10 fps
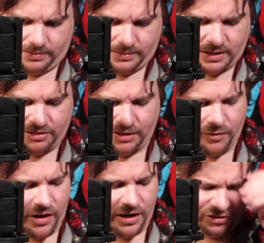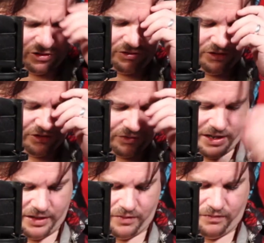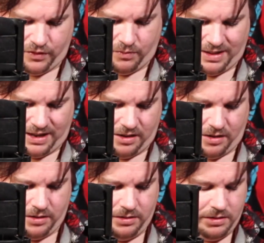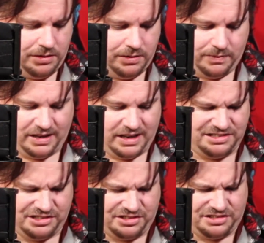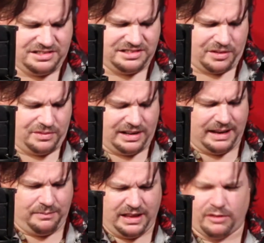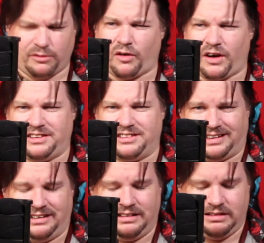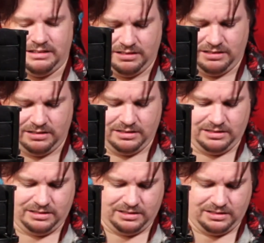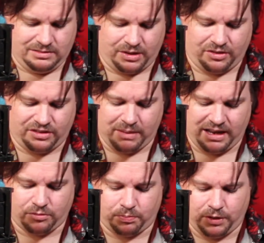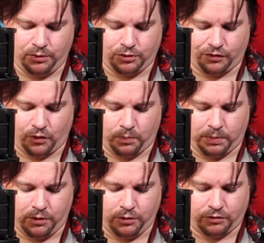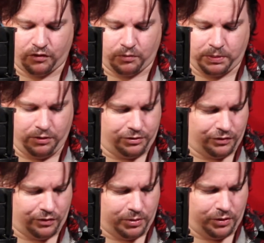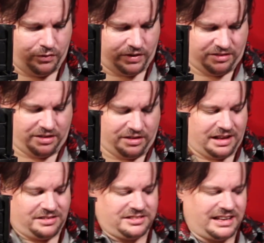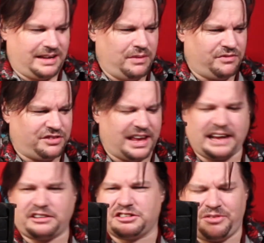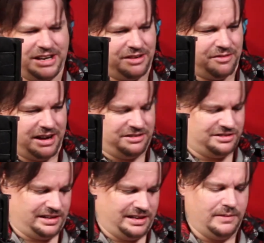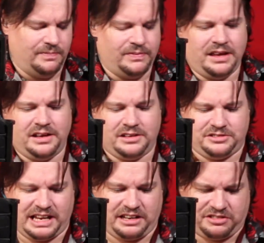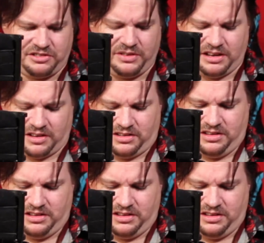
It's like Ryan Johnson's a really good filmmaker. He's just, don't let him near the writing. Because he makes beautiful, beautiful, beautiful movies. It's the same with Zack Snyder, actually. Zack Snyder,